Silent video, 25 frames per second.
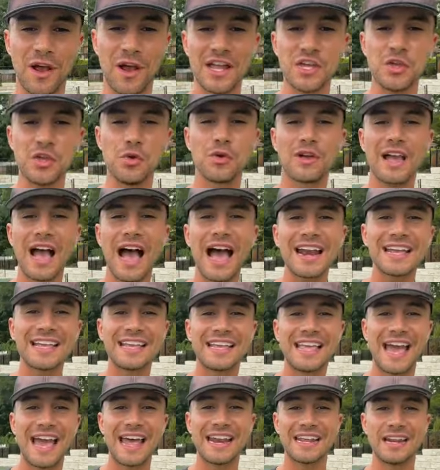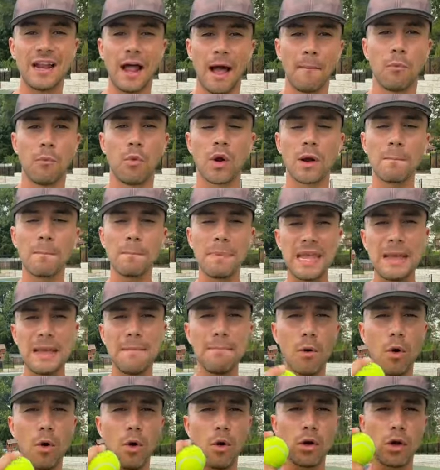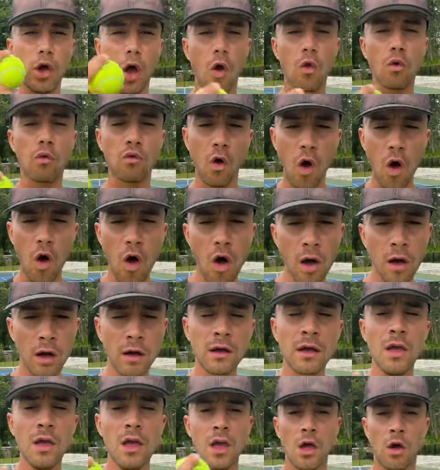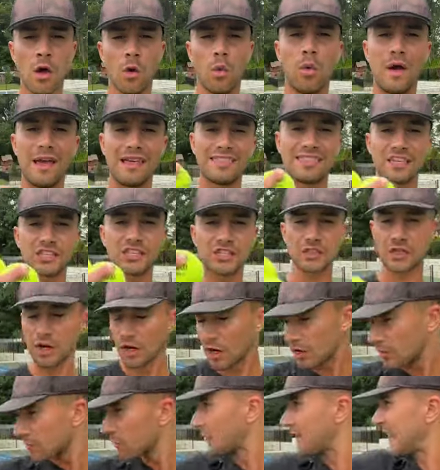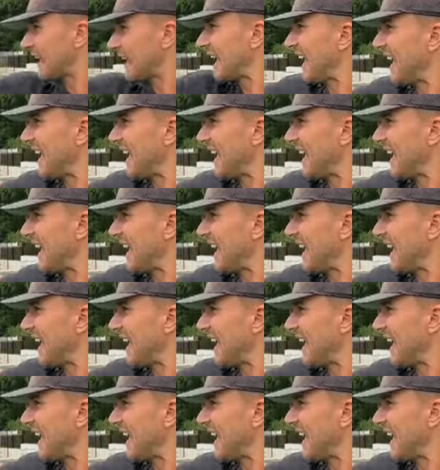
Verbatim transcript: in, right? You got to get it up. Where people go wrong with the serve,